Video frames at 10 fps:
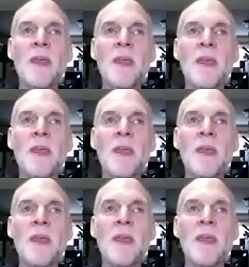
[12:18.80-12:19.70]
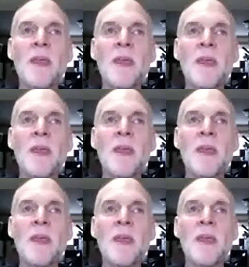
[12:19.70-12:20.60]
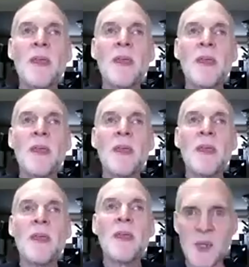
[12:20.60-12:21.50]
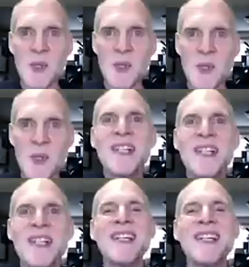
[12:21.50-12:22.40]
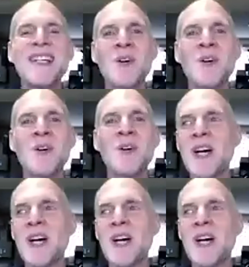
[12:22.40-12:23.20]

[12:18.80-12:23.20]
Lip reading: you may not be the one to minister to those people, you know.